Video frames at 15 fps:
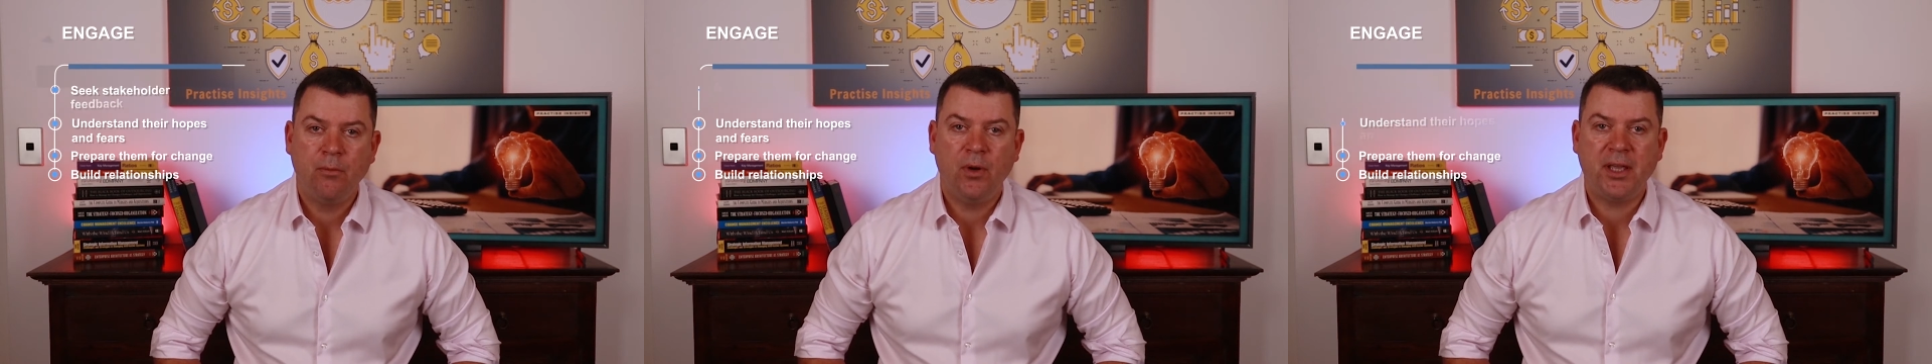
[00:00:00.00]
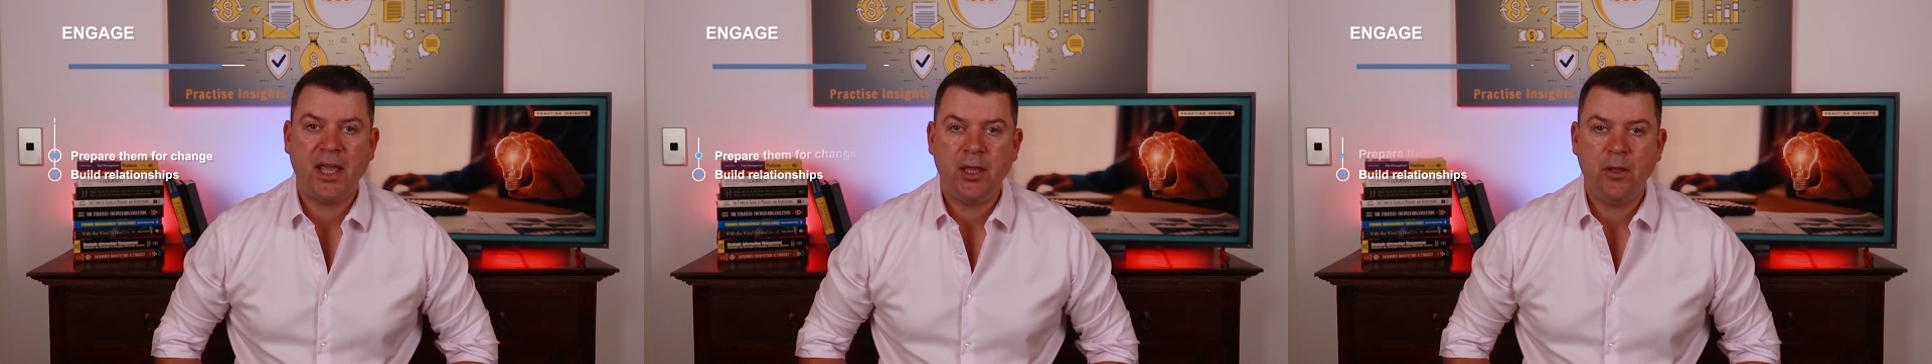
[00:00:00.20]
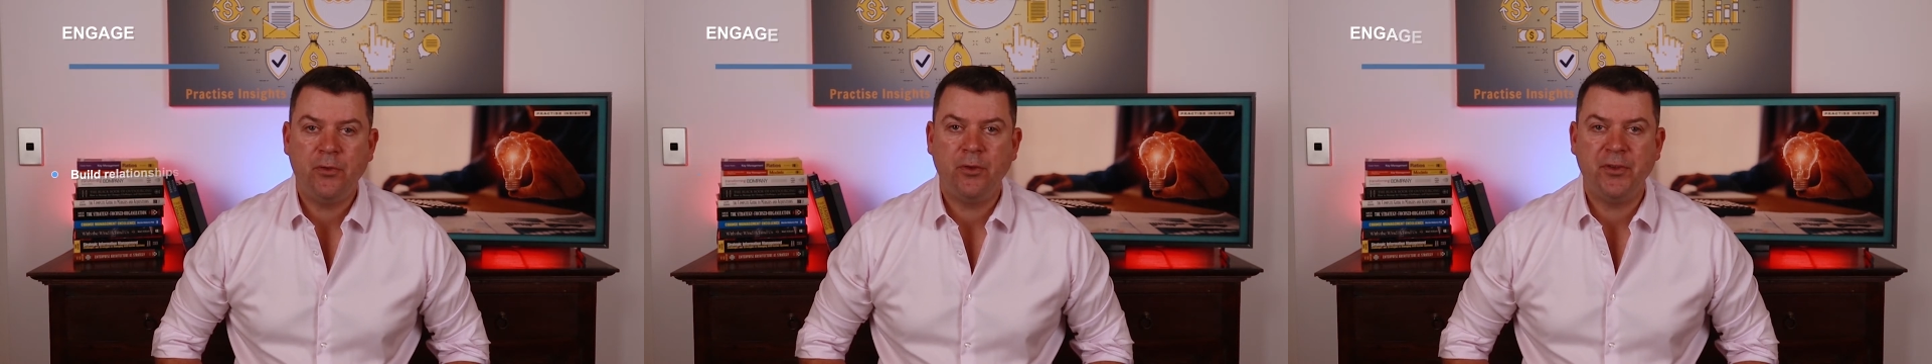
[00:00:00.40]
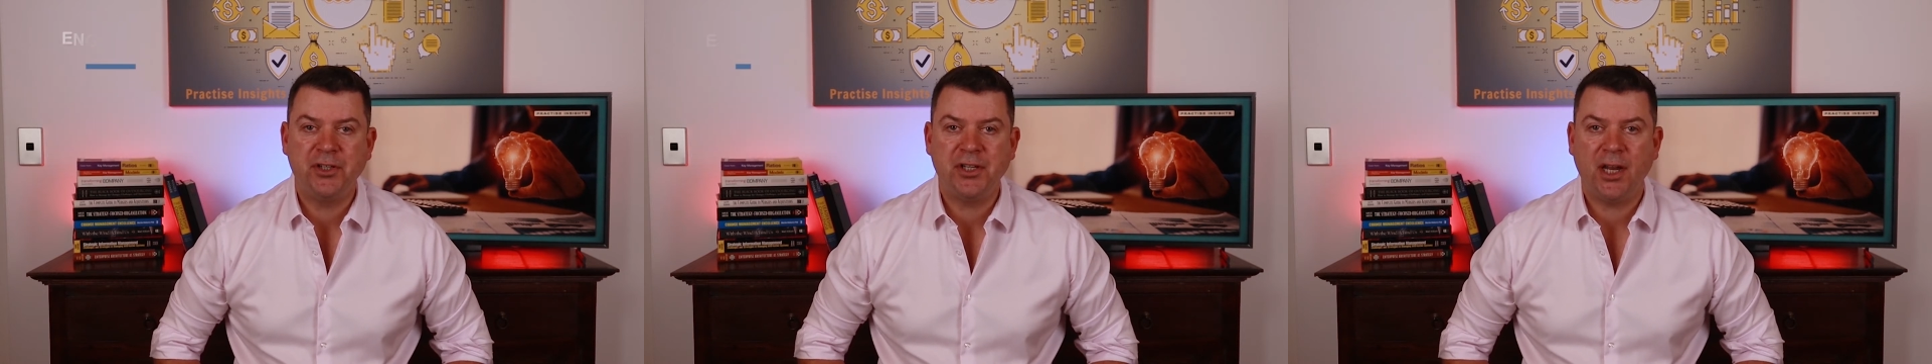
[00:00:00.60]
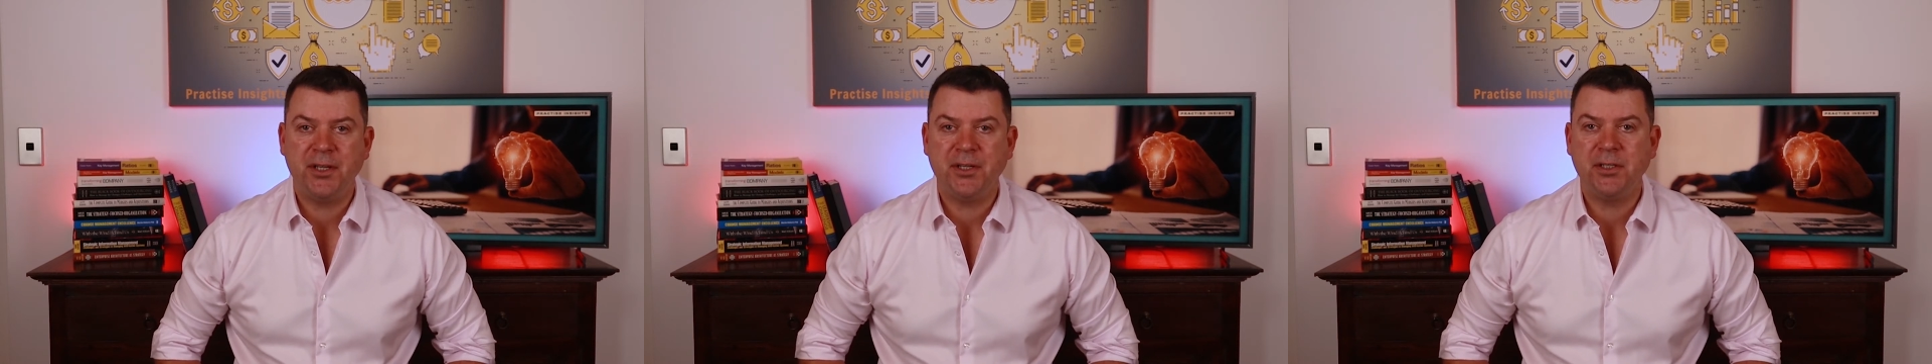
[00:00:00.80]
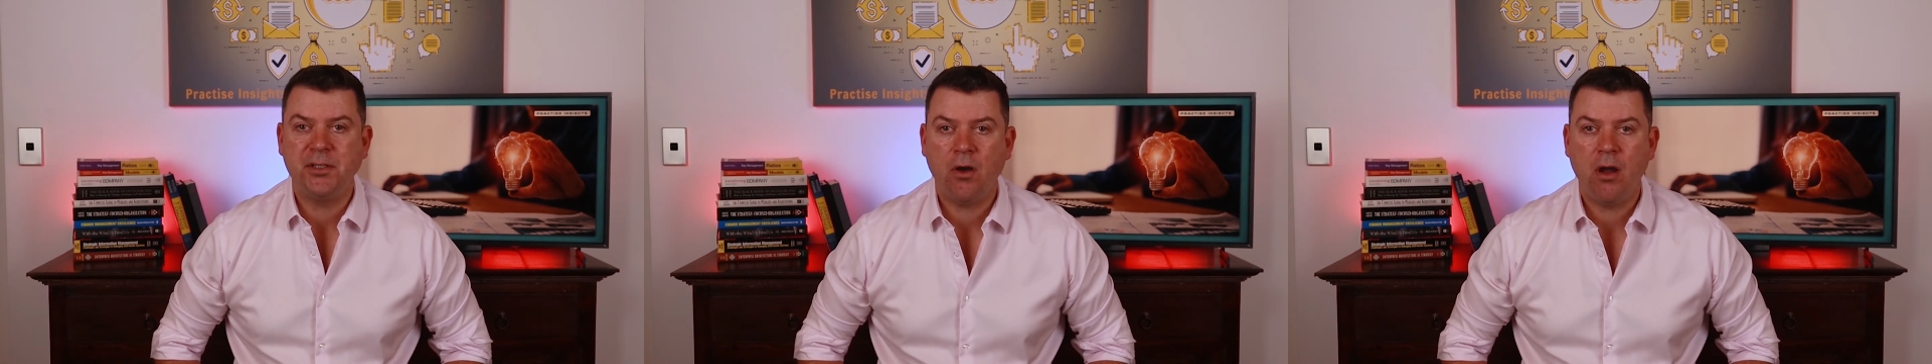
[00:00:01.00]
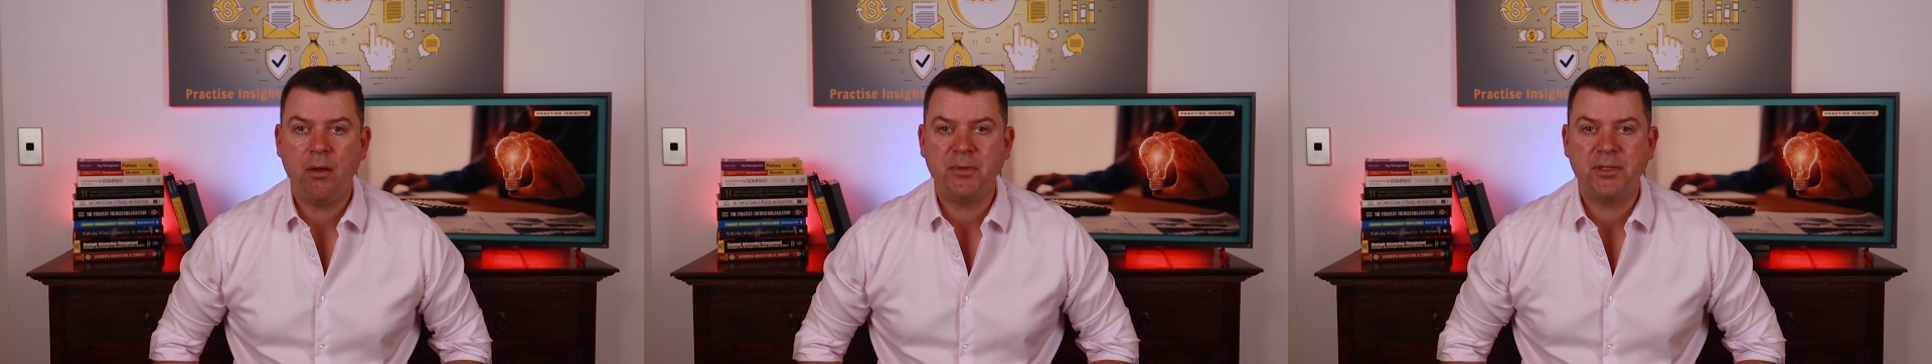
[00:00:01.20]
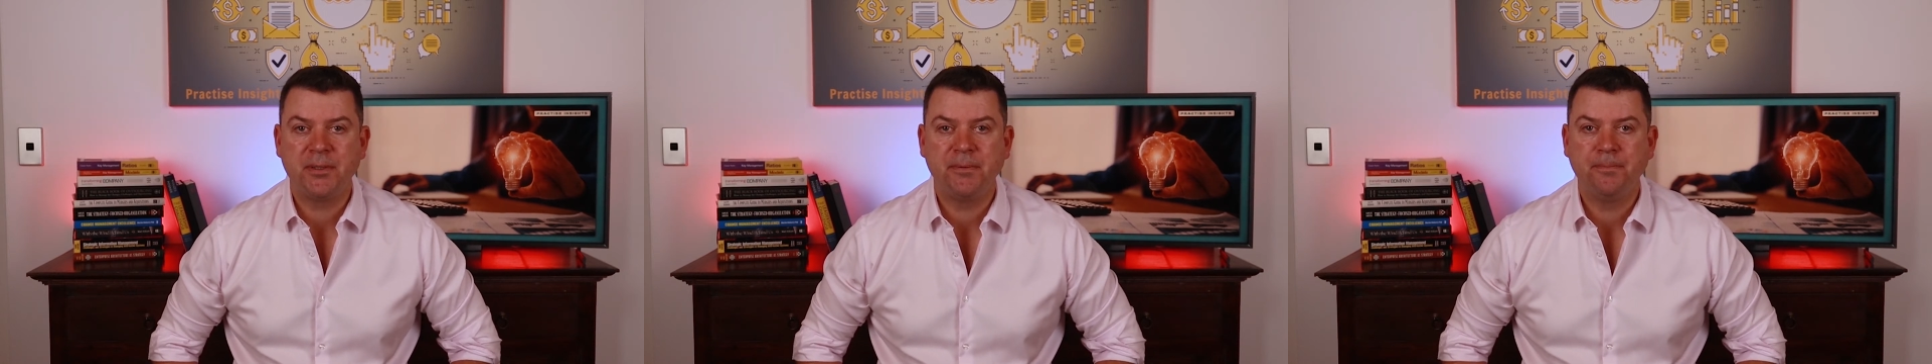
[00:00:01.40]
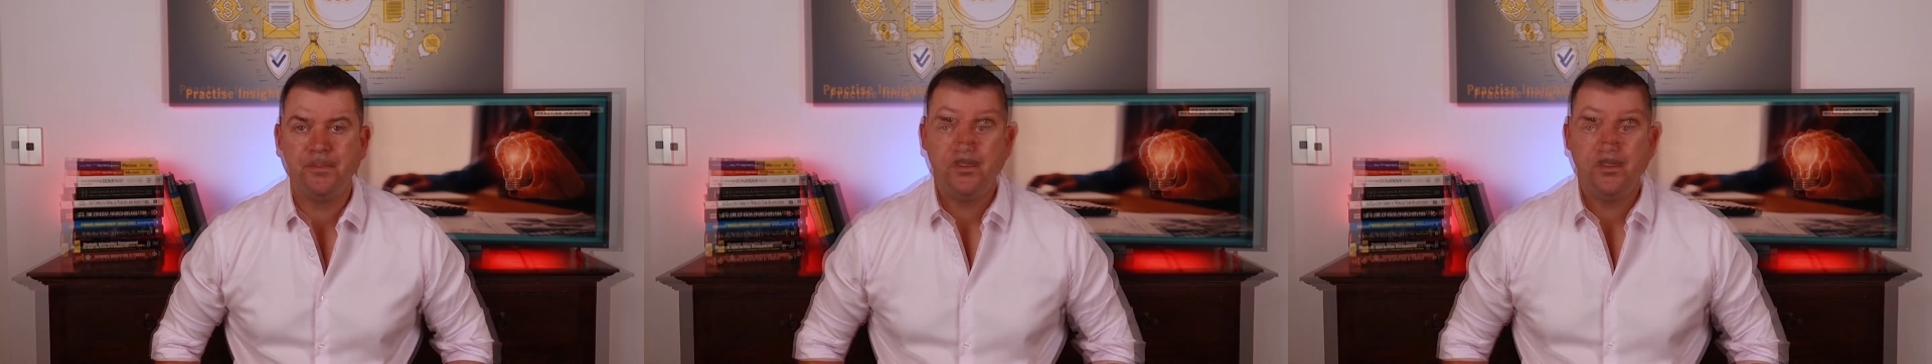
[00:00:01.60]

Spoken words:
will get you through the challenging times.